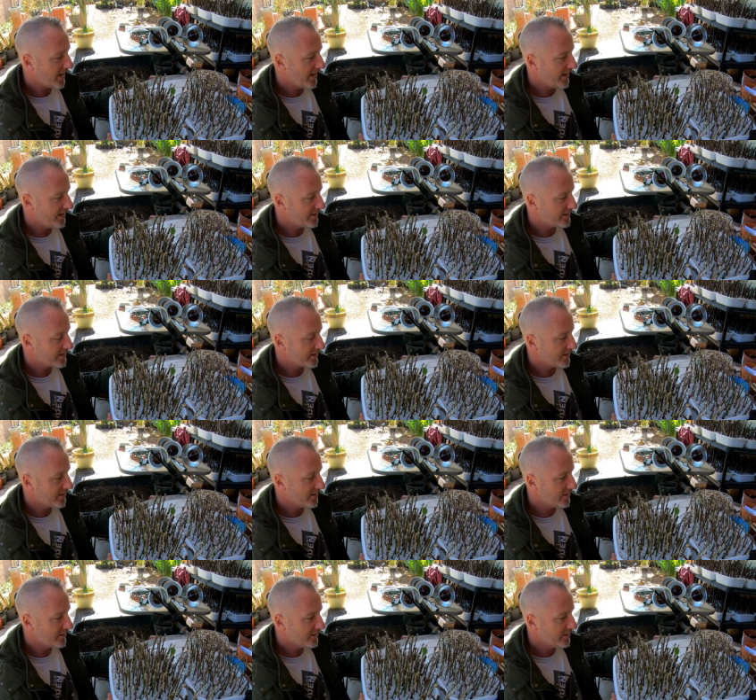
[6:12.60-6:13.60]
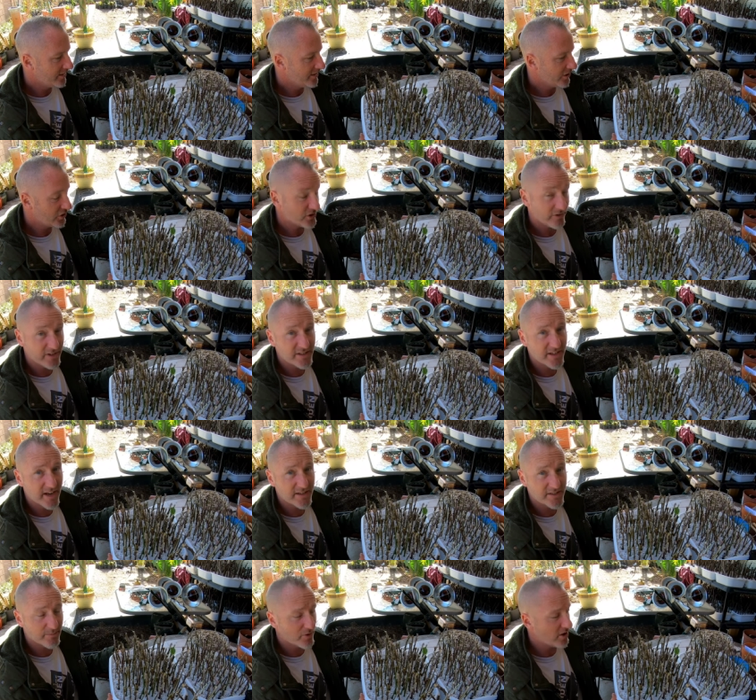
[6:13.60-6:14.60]
And uh, so these
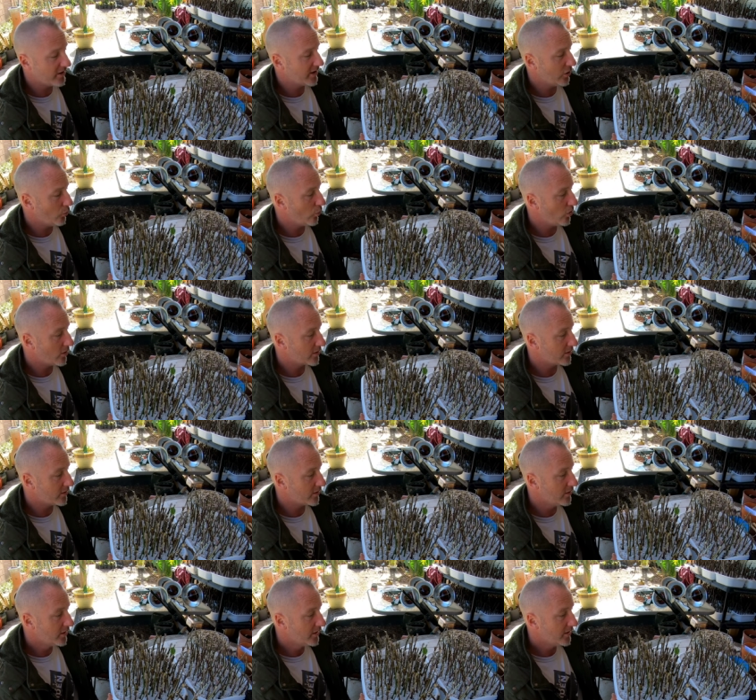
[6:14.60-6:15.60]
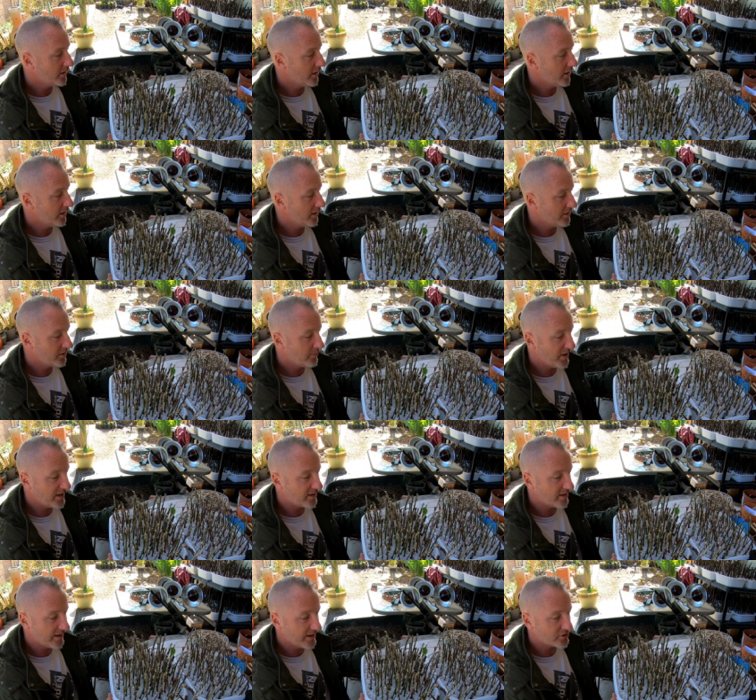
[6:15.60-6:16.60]
guys, I'm probably going to water uh,
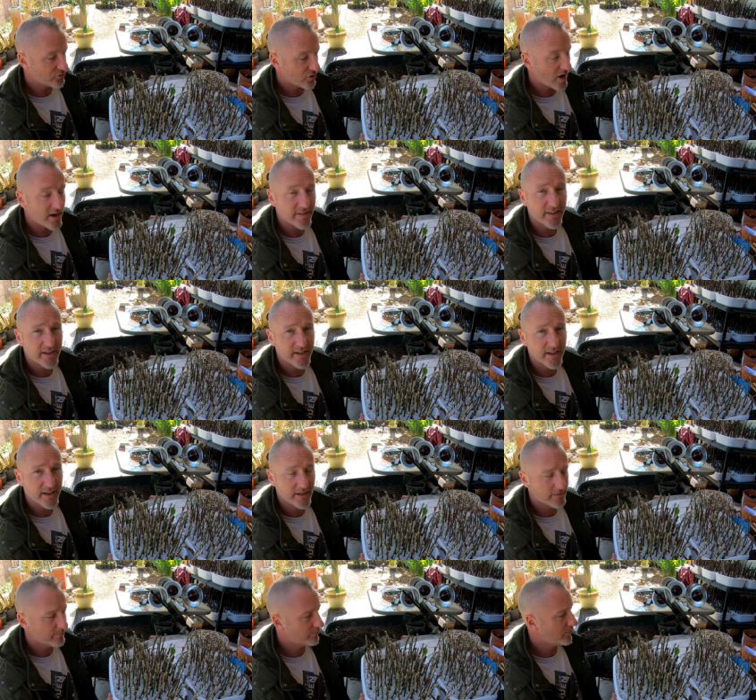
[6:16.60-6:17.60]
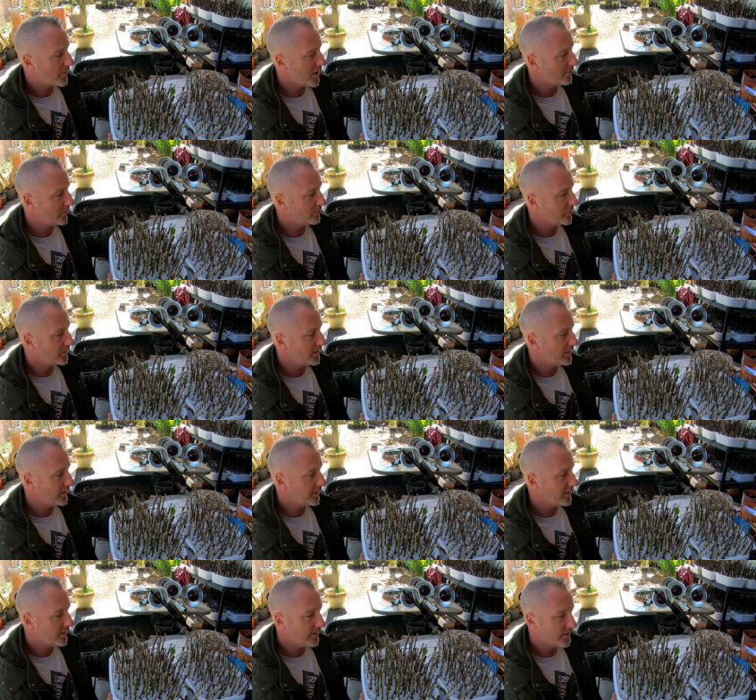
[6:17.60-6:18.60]
depending on how dry they get,
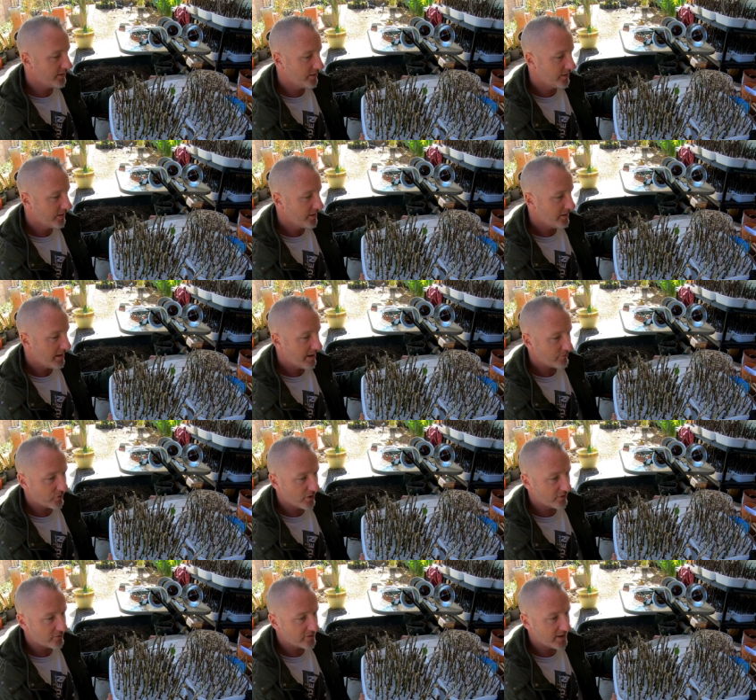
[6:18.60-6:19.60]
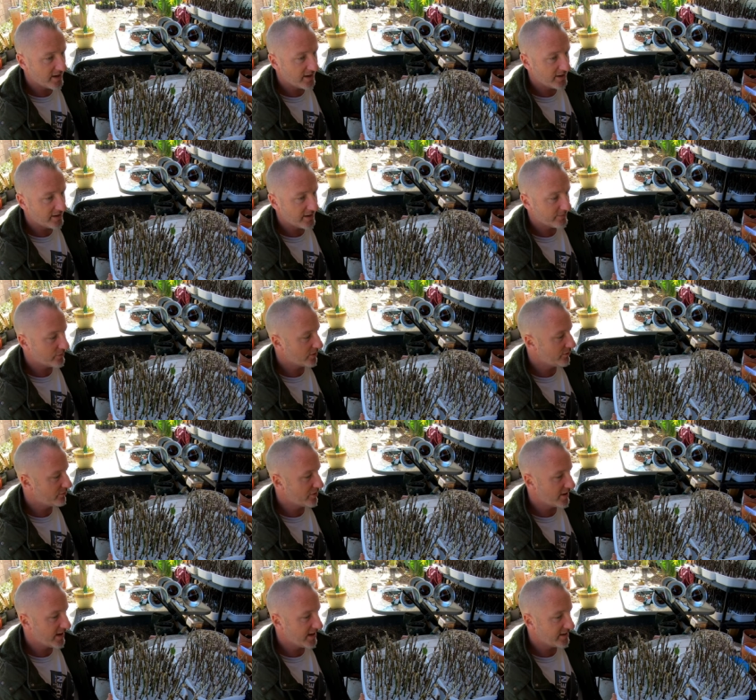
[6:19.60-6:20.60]
probably uh, every other day to every
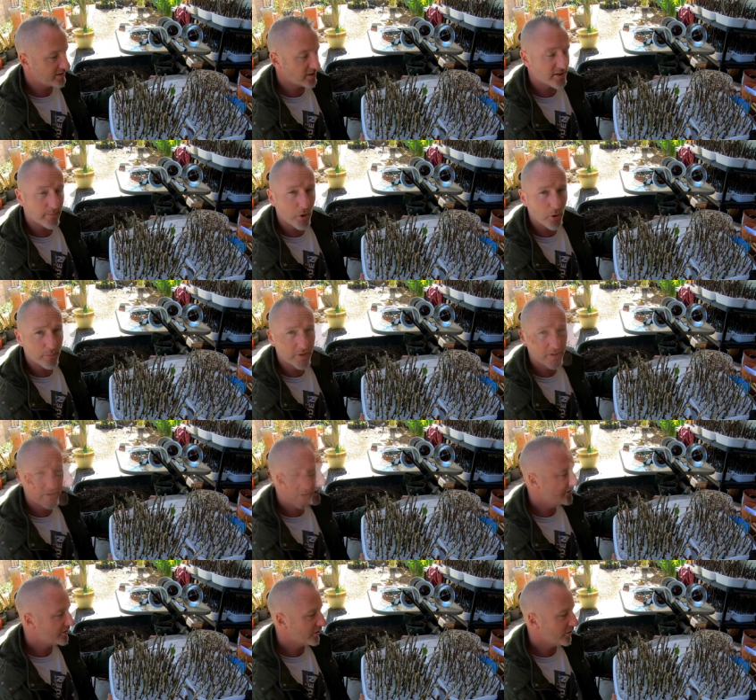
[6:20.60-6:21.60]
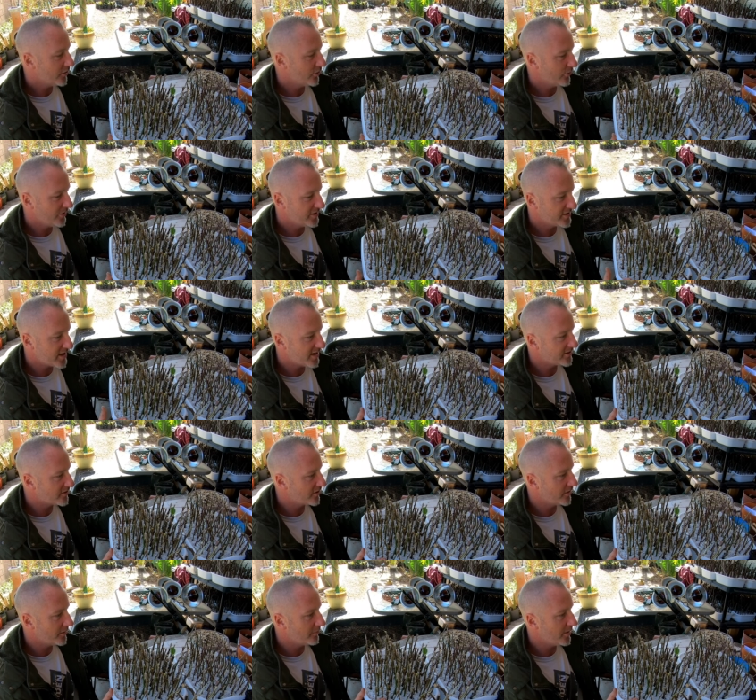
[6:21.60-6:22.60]
three days at the moment. So these guys
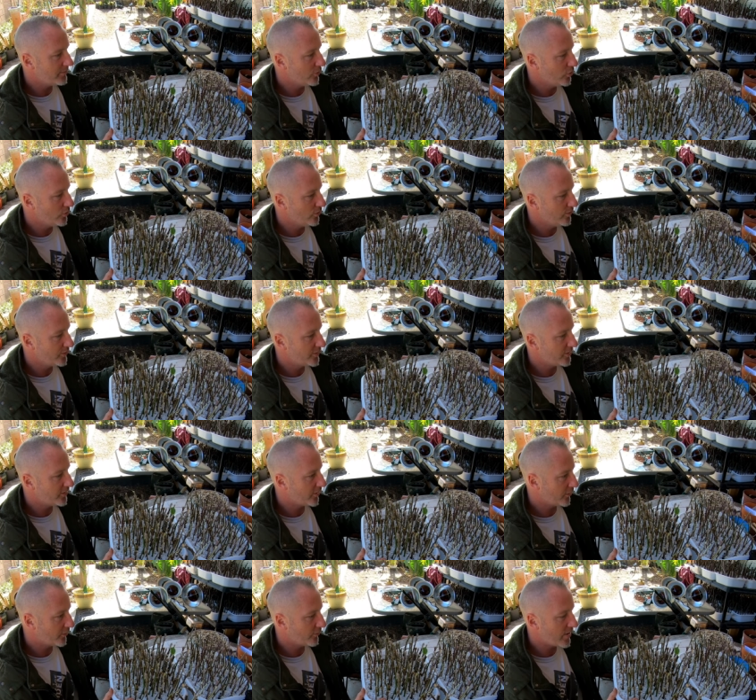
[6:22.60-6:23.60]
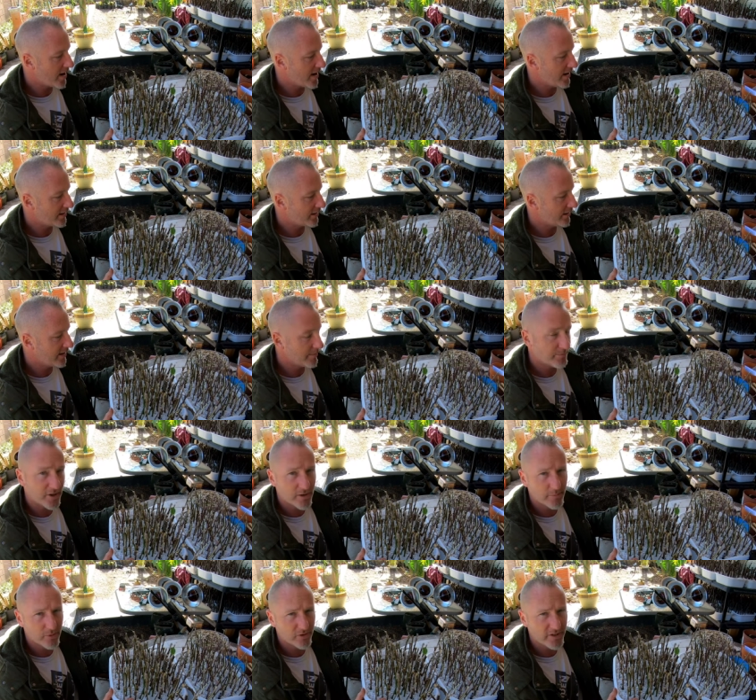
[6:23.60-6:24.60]
are going to be moved to the rack and kept
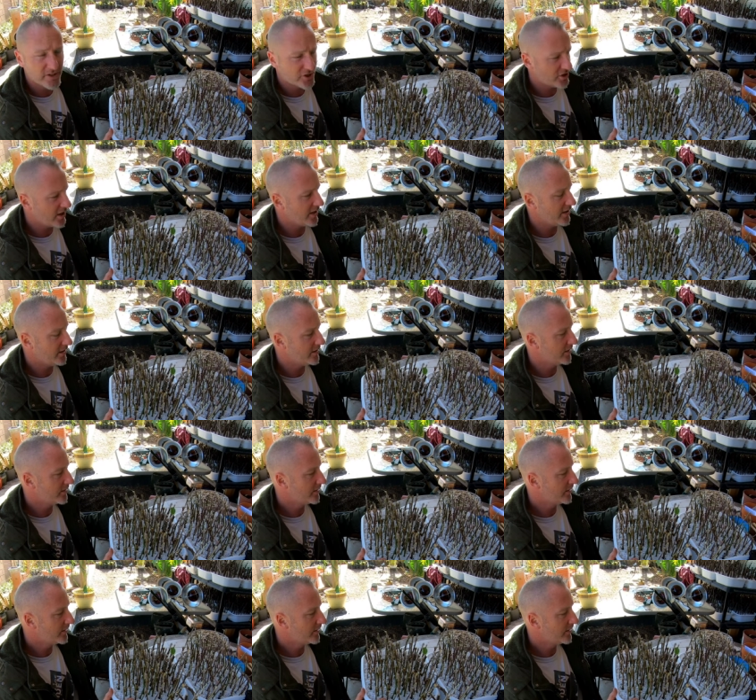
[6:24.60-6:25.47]
in complete shade.